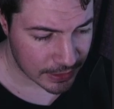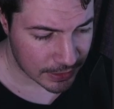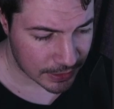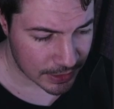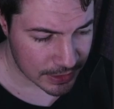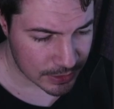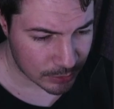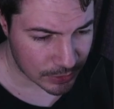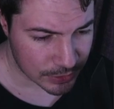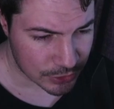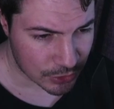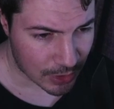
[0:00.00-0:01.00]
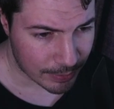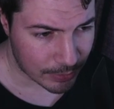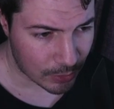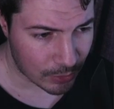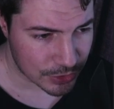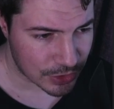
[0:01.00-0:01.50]
This will drop
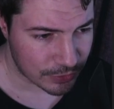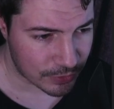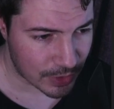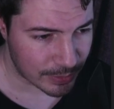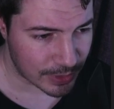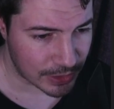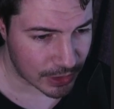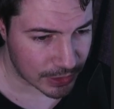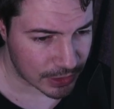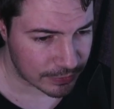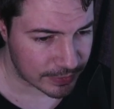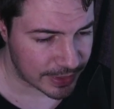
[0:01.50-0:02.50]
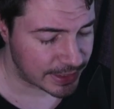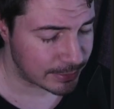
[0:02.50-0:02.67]
also from a lot of random